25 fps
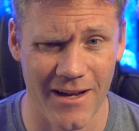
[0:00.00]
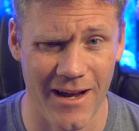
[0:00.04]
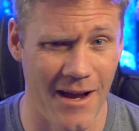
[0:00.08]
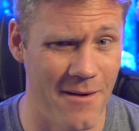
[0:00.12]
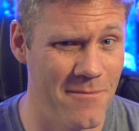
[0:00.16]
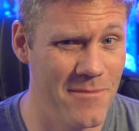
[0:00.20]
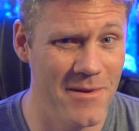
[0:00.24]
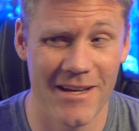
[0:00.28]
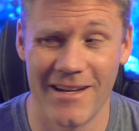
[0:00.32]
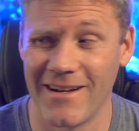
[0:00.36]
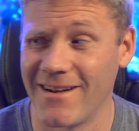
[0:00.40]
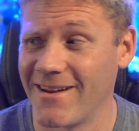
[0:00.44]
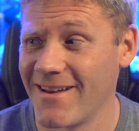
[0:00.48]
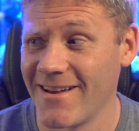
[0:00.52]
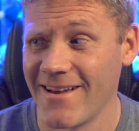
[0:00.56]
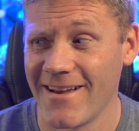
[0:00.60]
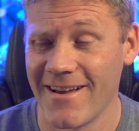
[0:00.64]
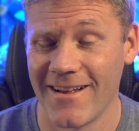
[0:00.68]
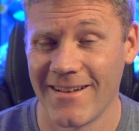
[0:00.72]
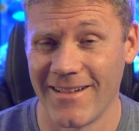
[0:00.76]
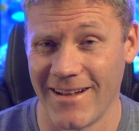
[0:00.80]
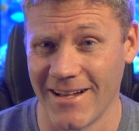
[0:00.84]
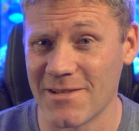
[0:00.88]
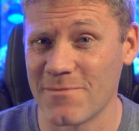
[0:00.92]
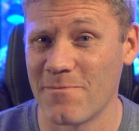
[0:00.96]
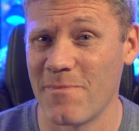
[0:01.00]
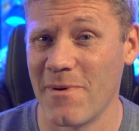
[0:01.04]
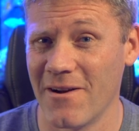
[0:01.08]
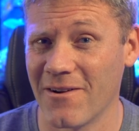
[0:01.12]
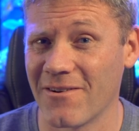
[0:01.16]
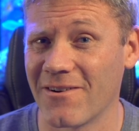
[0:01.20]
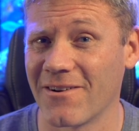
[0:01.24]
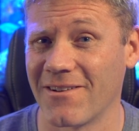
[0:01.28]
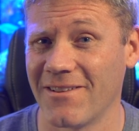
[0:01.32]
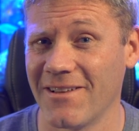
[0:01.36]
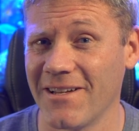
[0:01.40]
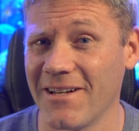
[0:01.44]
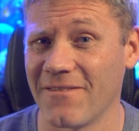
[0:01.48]
I mean, that's better
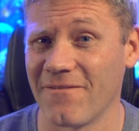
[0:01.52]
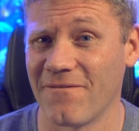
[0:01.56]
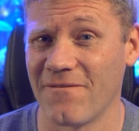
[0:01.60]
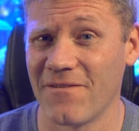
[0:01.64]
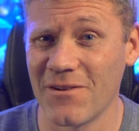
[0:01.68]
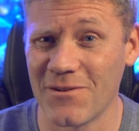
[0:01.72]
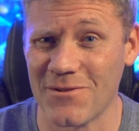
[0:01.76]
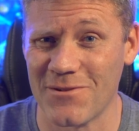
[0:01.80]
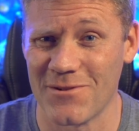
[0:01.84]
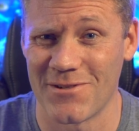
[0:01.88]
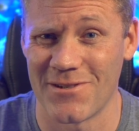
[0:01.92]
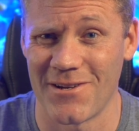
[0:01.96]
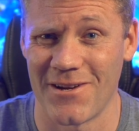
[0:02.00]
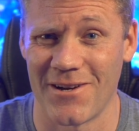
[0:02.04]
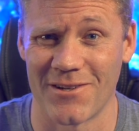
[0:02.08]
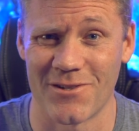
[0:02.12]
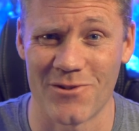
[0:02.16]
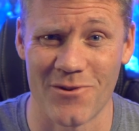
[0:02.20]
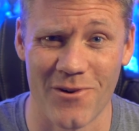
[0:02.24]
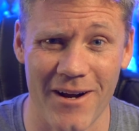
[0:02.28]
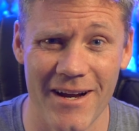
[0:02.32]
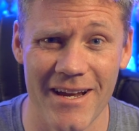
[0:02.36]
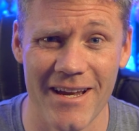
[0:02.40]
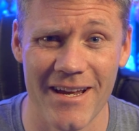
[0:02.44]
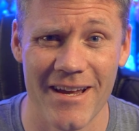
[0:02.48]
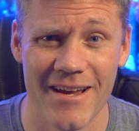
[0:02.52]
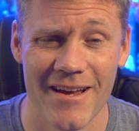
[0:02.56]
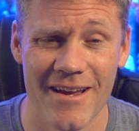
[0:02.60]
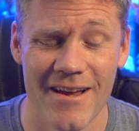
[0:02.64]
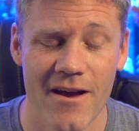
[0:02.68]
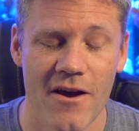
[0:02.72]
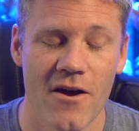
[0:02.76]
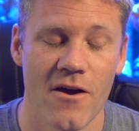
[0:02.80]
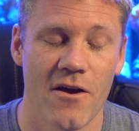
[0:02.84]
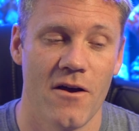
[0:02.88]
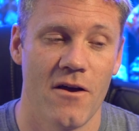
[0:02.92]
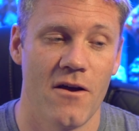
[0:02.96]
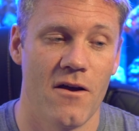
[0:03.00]
than cleaning filter socks, right?
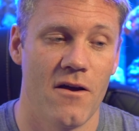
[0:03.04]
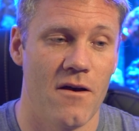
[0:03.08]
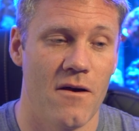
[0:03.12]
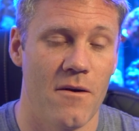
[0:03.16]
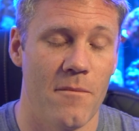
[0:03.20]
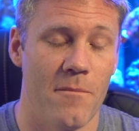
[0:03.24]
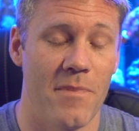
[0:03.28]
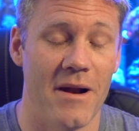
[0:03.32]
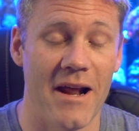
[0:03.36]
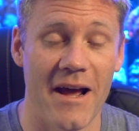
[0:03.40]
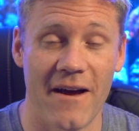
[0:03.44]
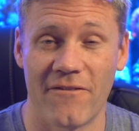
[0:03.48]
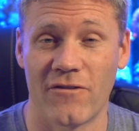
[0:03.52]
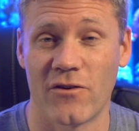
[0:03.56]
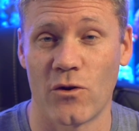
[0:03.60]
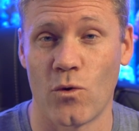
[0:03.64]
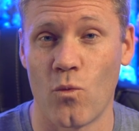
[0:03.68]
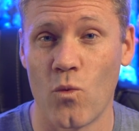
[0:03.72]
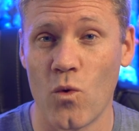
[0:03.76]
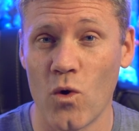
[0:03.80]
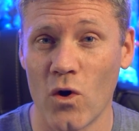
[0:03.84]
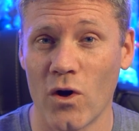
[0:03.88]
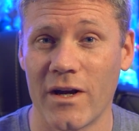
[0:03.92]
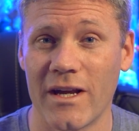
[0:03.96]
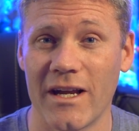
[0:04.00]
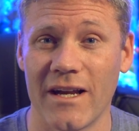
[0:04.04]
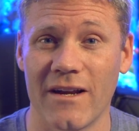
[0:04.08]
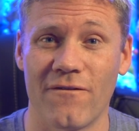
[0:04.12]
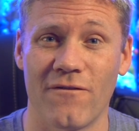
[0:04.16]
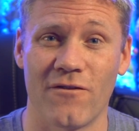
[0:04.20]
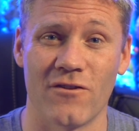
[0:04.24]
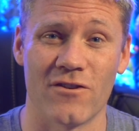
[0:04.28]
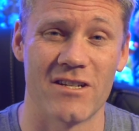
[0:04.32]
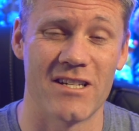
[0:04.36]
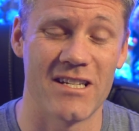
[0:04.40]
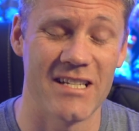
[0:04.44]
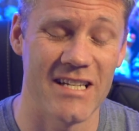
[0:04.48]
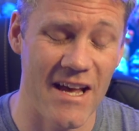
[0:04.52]
But after working
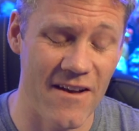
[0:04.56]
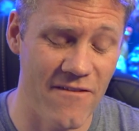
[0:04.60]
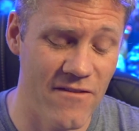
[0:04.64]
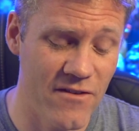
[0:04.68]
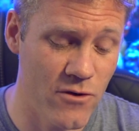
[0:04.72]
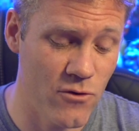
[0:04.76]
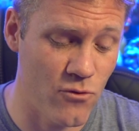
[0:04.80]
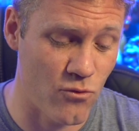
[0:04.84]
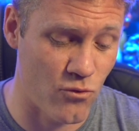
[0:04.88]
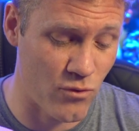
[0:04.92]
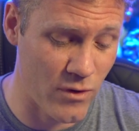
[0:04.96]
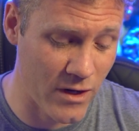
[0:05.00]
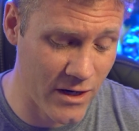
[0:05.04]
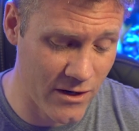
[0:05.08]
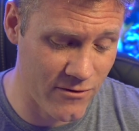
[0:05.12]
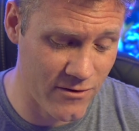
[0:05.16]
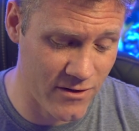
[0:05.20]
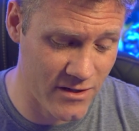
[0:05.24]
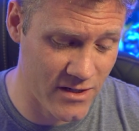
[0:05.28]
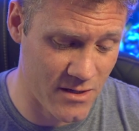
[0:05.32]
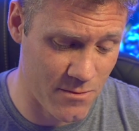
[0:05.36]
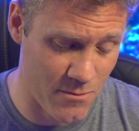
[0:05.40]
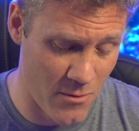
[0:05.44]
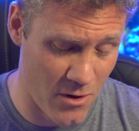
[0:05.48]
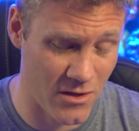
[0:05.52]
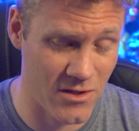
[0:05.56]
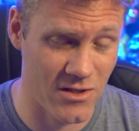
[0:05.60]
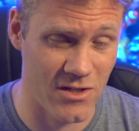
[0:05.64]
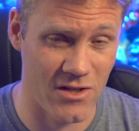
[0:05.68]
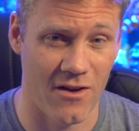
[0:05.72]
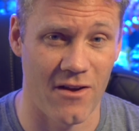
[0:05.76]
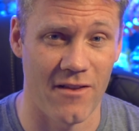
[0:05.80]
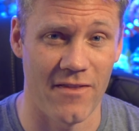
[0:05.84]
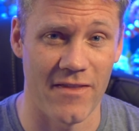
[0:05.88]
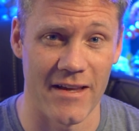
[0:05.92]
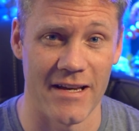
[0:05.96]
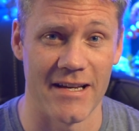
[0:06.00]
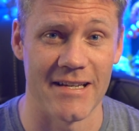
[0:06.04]
for 7 rigorous months
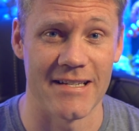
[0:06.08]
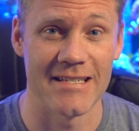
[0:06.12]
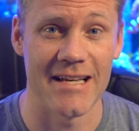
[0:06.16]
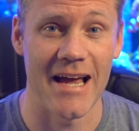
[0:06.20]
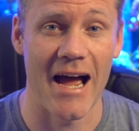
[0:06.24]
on this,